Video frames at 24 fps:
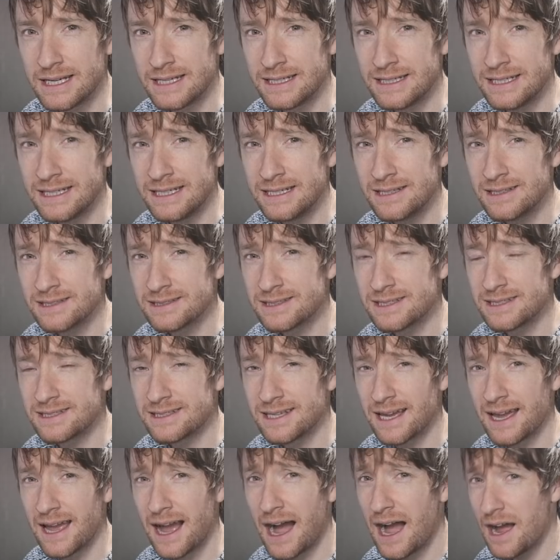And needless to
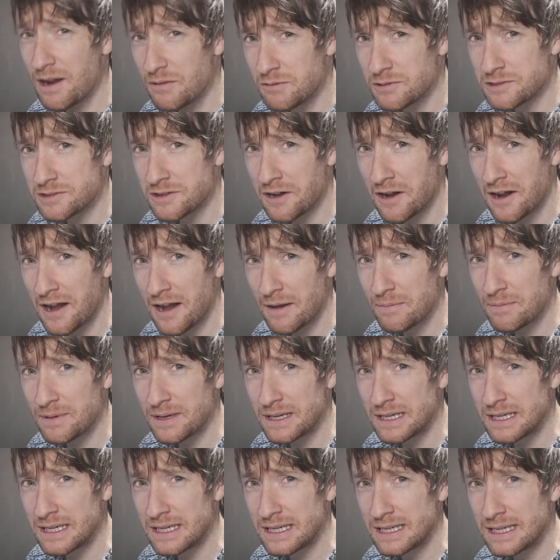say, I was not
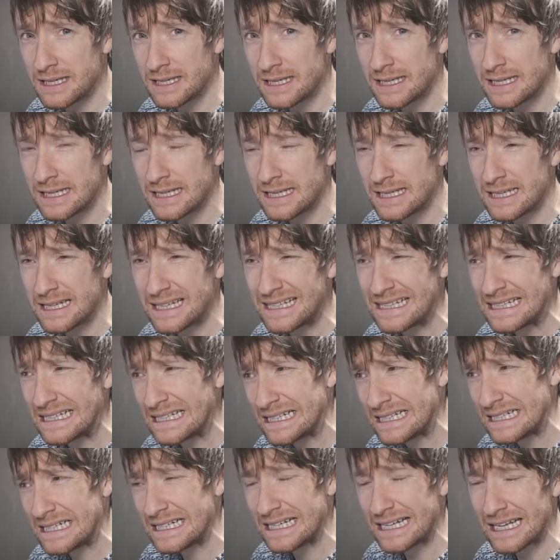happy,
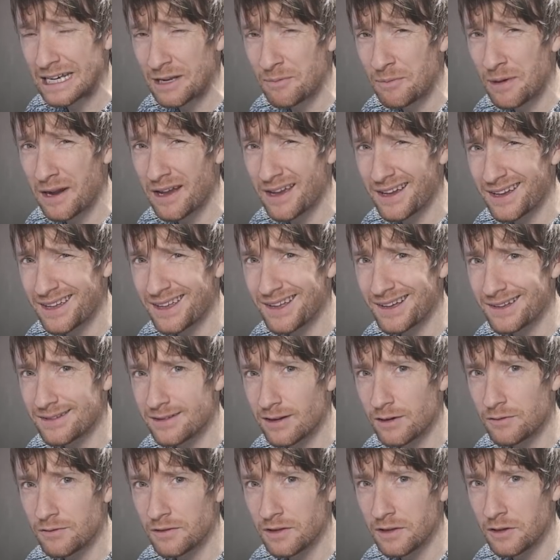and I might have kicked
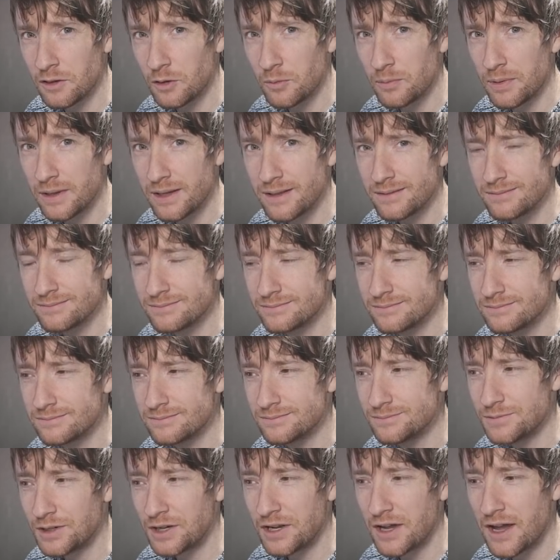off a little bit.
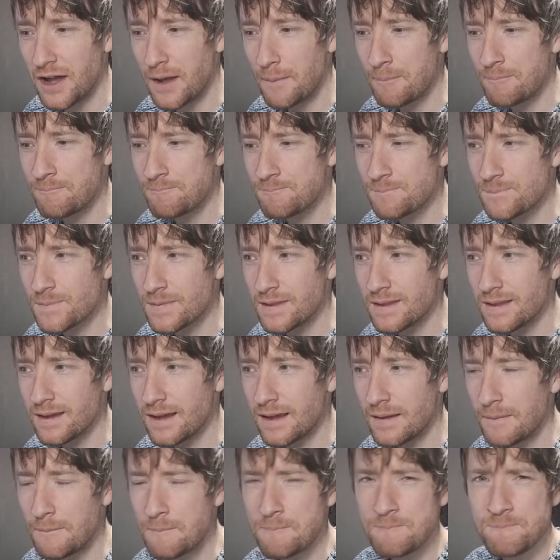But
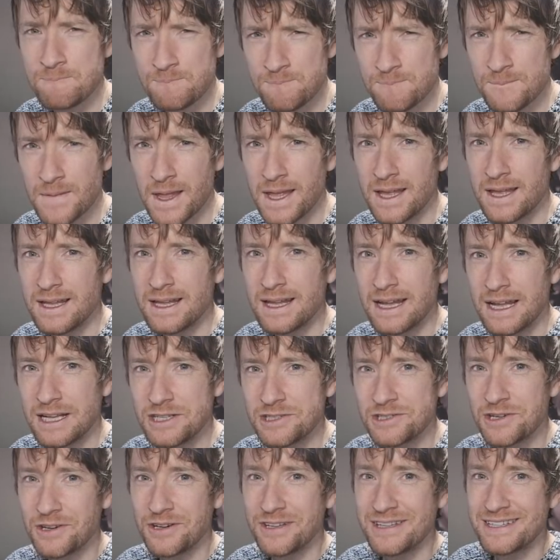yeah,
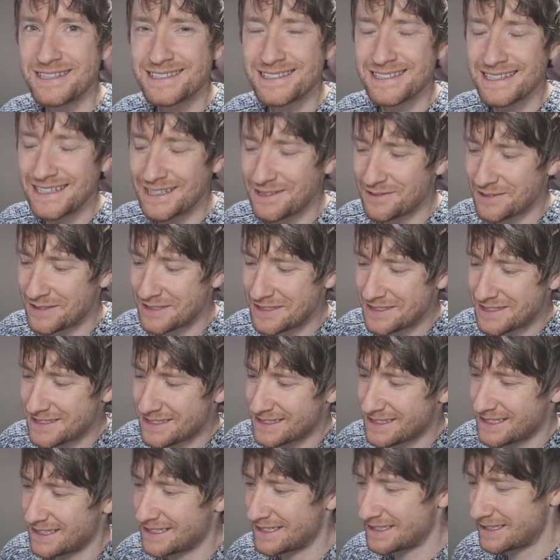enjoy this sequence,
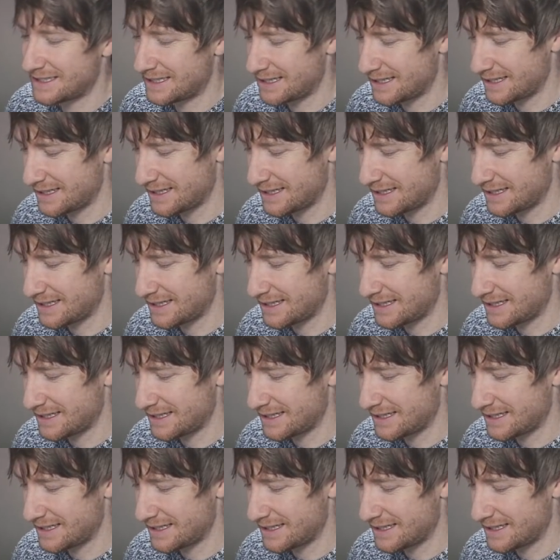and